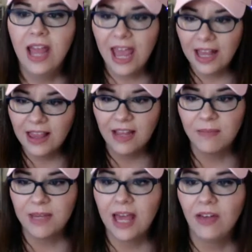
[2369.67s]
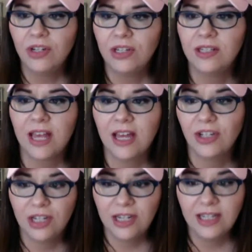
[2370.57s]
And like Mikhail just said,
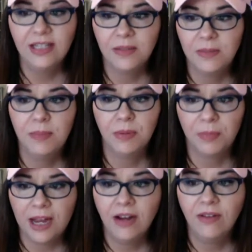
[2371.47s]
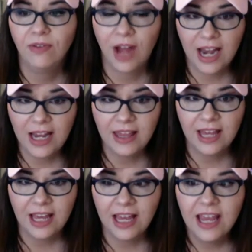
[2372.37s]
she needs to be prepared for
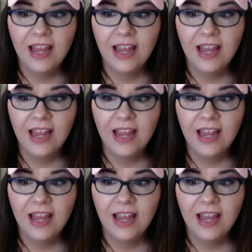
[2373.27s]
anything.